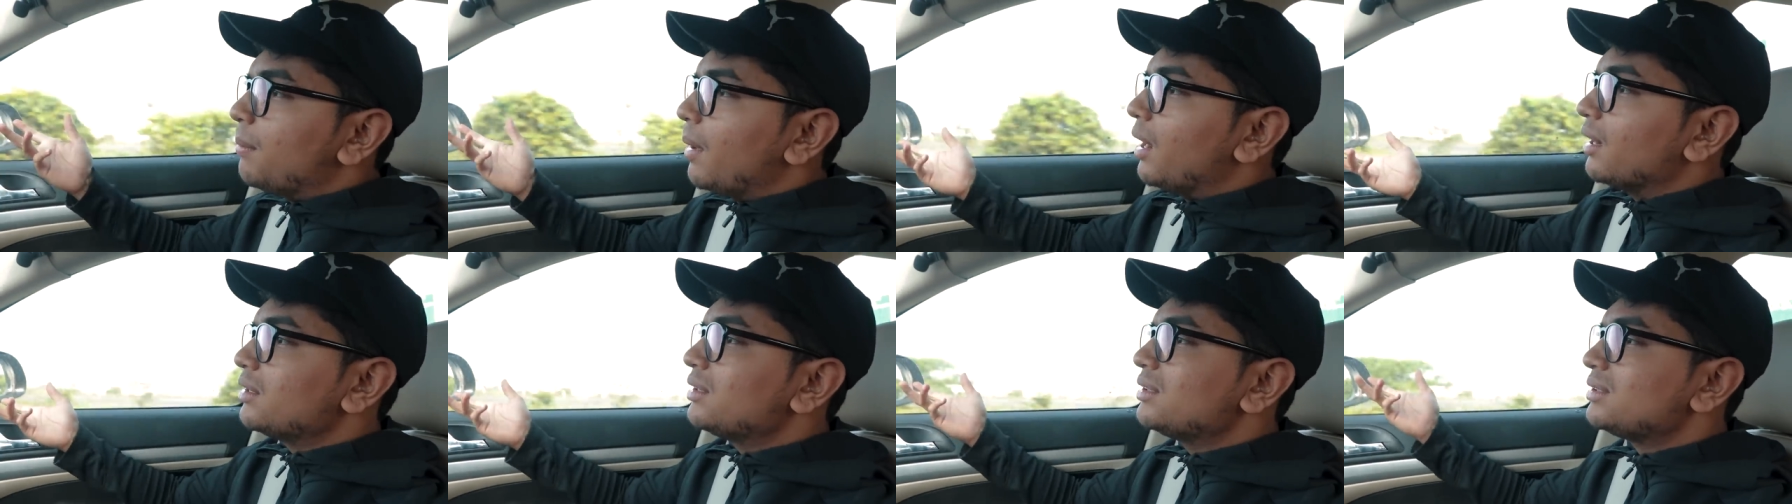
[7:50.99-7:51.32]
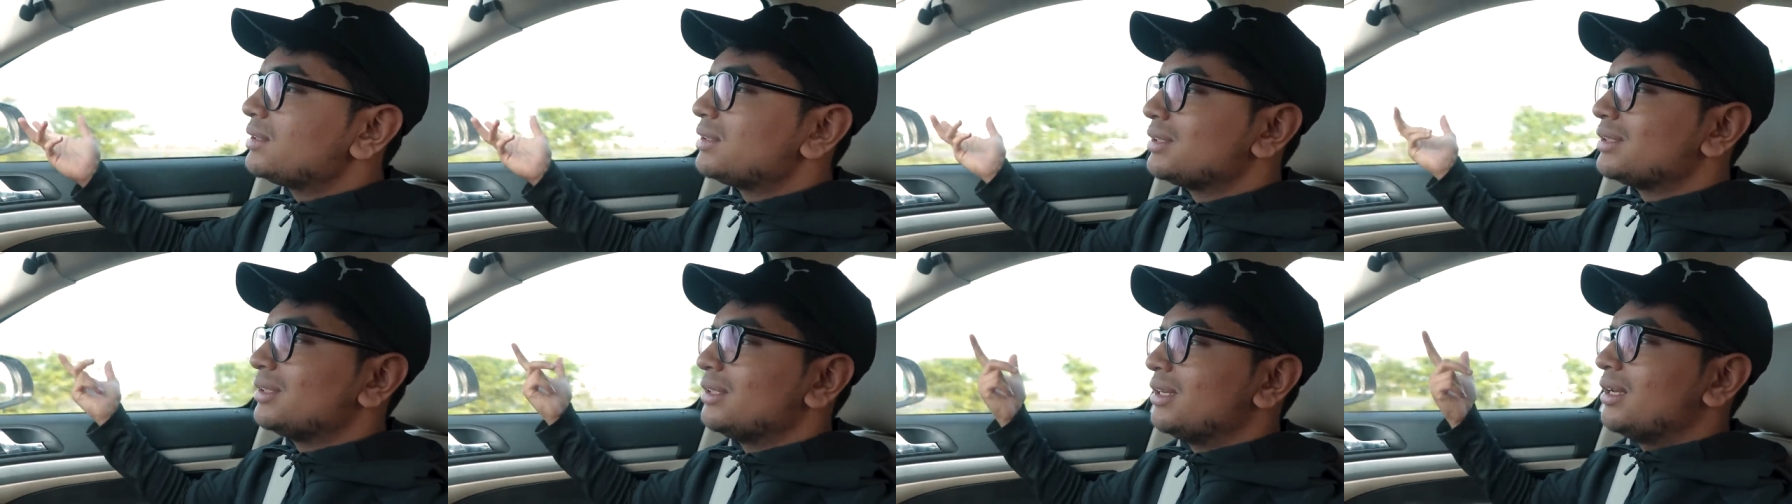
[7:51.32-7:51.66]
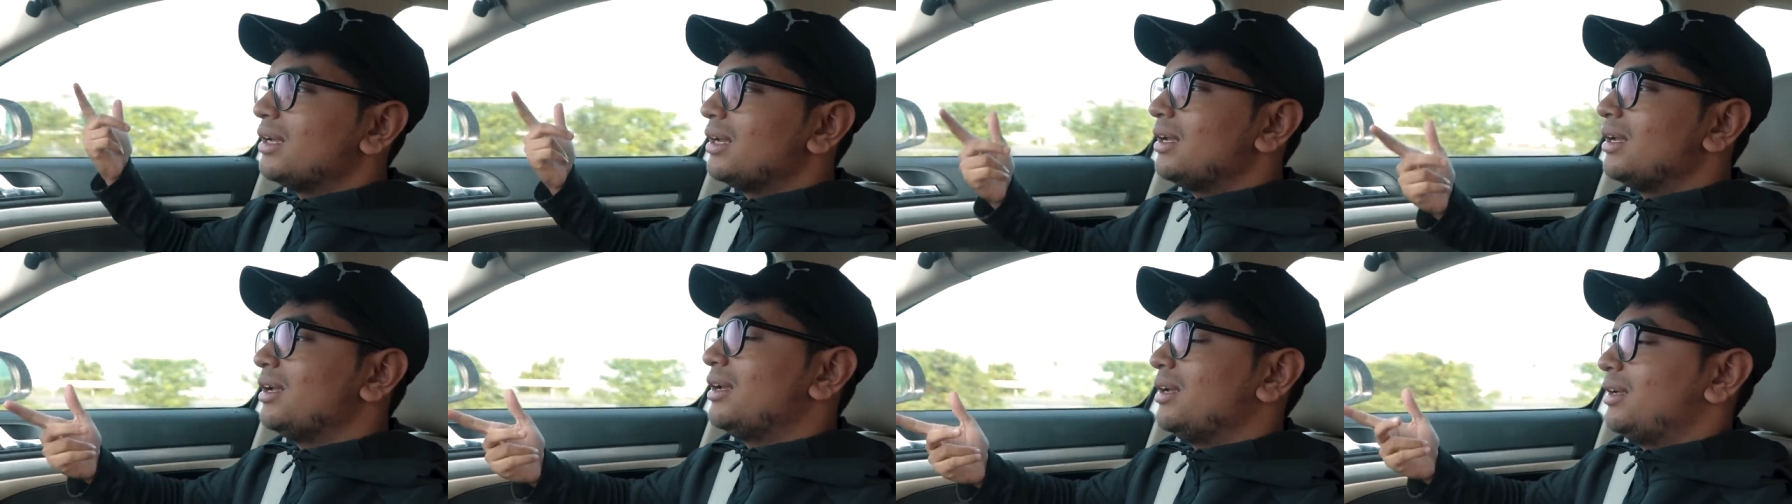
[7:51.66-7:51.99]
bucks,
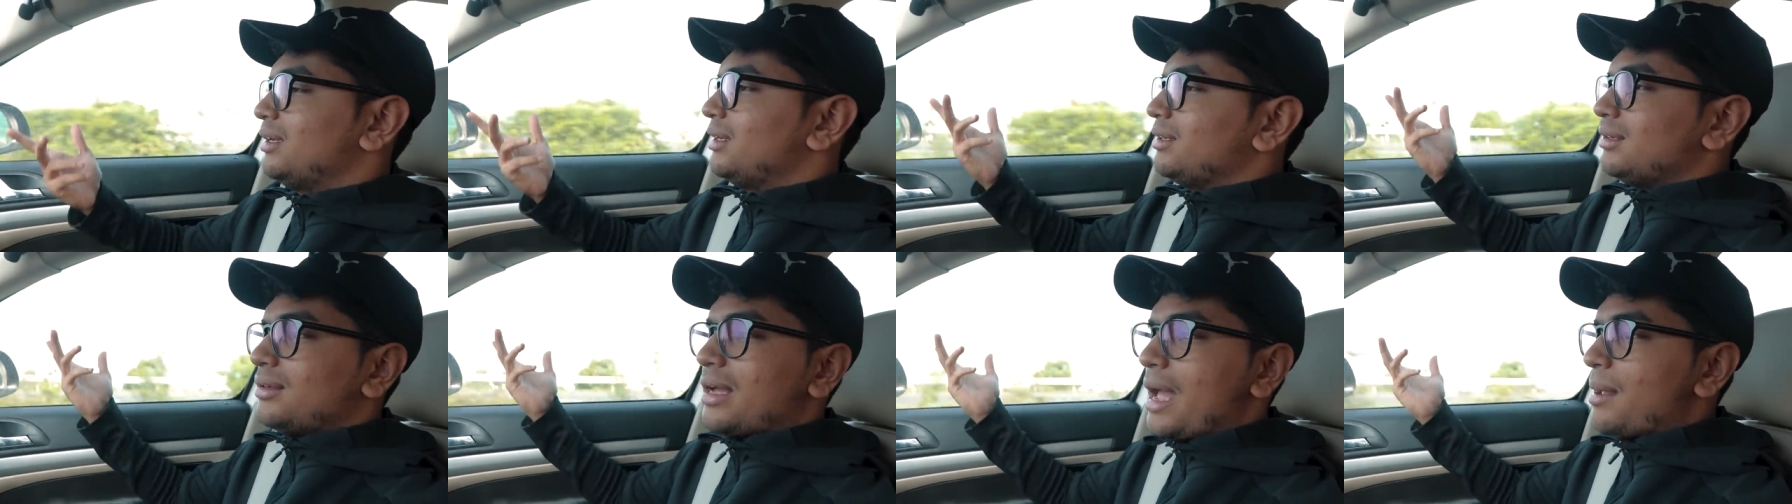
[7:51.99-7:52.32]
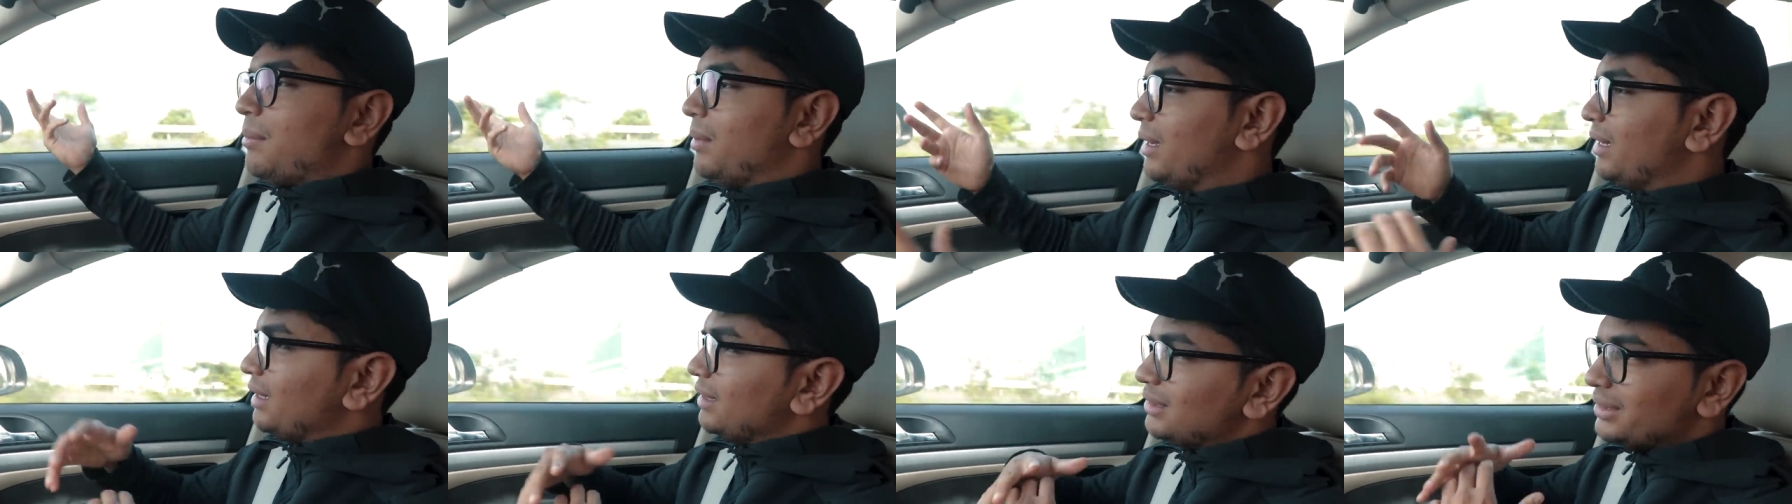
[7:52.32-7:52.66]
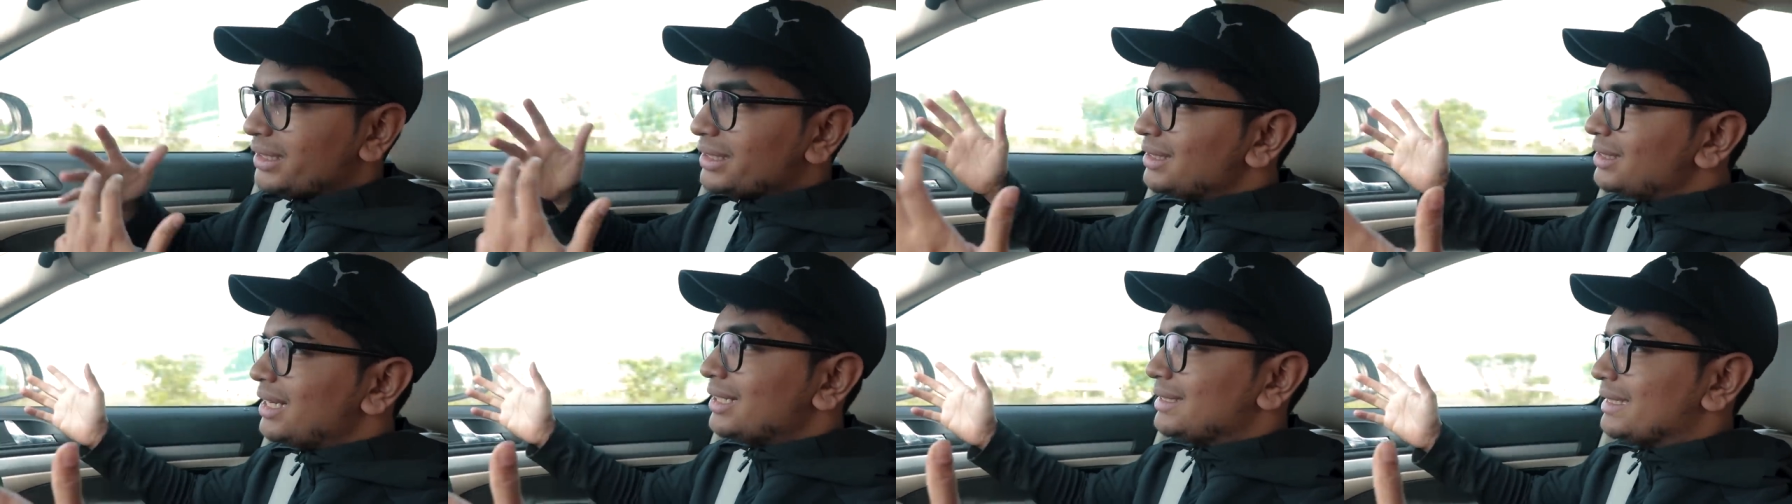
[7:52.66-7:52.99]
I mean, it
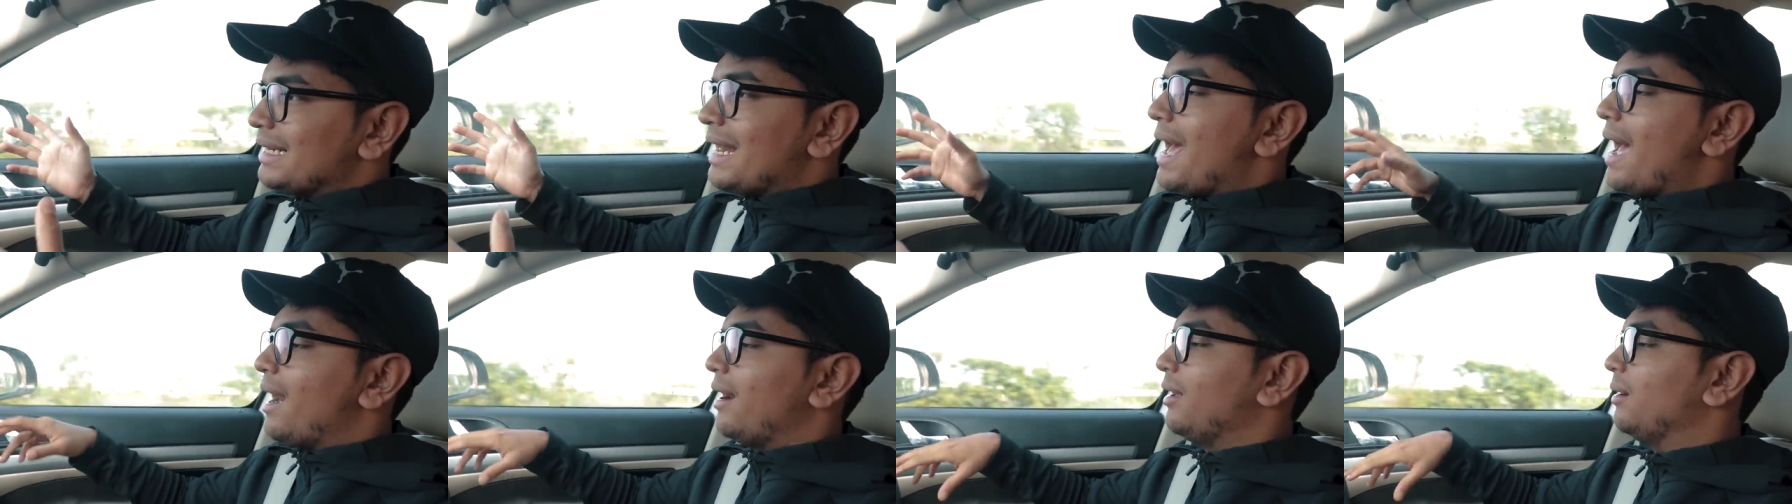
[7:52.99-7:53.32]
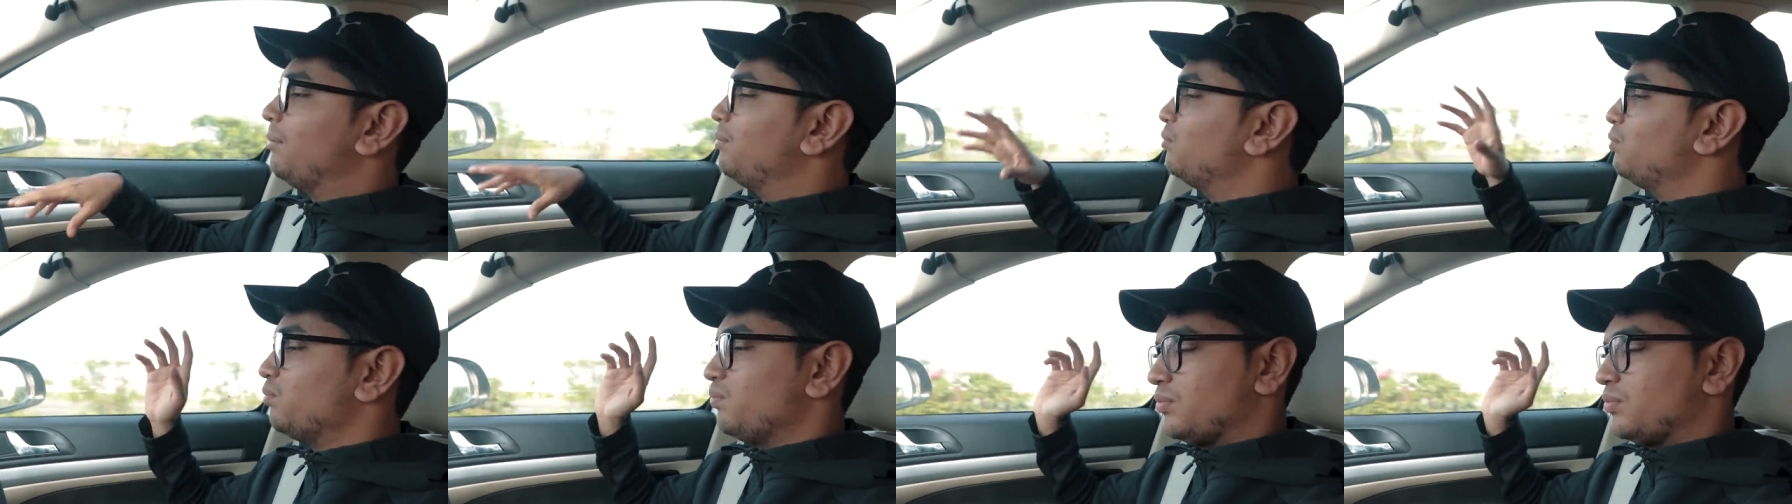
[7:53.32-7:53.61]
just doesn't add up.